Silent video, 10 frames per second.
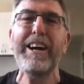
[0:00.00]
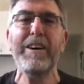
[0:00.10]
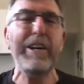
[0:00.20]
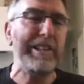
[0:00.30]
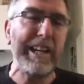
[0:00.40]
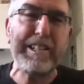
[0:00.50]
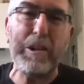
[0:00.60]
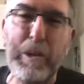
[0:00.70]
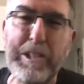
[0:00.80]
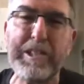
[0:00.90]
is actually
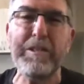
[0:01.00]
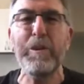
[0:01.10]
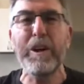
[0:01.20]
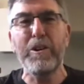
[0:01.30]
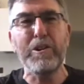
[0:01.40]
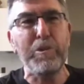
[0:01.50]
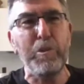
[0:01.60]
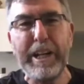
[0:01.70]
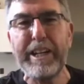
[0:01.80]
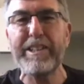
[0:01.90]
wisdom. What looks
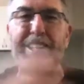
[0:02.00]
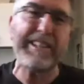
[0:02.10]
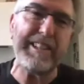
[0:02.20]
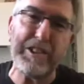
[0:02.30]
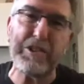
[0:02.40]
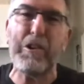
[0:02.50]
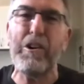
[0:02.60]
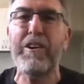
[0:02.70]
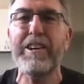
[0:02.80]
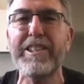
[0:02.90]
weak is actually
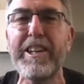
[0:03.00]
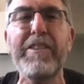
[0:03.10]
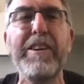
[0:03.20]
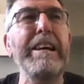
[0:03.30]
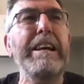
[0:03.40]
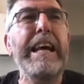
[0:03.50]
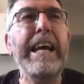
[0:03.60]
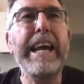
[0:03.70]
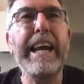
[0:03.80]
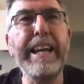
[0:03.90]
strong, etc.
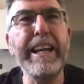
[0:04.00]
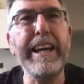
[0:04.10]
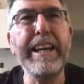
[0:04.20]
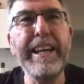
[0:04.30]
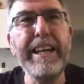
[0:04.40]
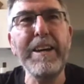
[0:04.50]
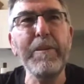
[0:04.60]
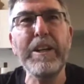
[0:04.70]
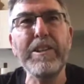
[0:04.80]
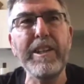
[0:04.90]
And here
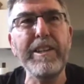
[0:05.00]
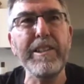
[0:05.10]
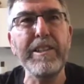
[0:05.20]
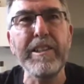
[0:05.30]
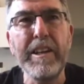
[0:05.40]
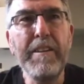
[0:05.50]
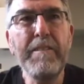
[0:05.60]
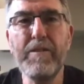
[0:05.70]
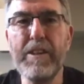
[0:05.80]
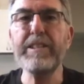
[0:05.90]
what he says is,
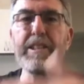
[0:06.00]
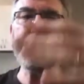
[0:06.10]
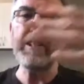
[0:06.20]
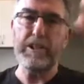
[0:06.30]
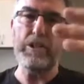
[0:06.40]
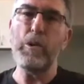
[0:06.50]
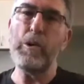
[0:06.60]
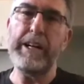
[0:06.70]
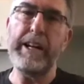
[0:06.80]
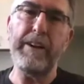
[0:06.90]
this is the
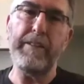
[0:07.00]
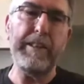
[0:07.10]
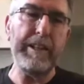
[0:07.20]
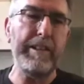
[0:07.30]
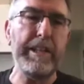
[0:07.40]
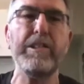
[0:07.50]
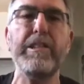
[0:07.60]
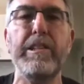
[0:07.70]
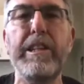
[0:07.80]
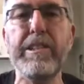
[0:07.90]
story now. This
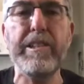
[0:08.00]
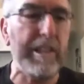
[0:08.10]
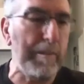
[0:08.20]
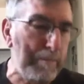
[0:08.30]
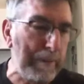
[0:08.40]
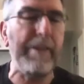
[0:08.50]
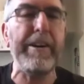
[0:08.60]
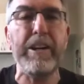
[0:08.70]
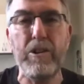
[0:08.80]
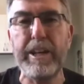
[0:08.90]
is the
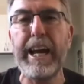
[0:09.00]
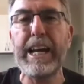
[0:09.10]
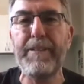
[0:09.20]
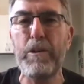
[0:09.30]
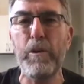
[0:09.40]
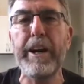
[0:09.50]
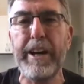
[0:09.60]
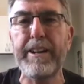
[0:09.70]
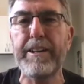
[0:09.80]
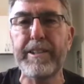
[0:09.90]
bearing you take if you want
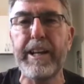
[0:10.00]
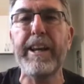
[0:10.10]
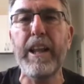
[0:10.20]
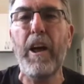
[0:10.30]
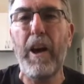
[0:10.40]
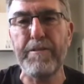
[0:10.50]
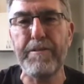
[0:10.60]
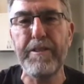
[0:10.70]
to understand life.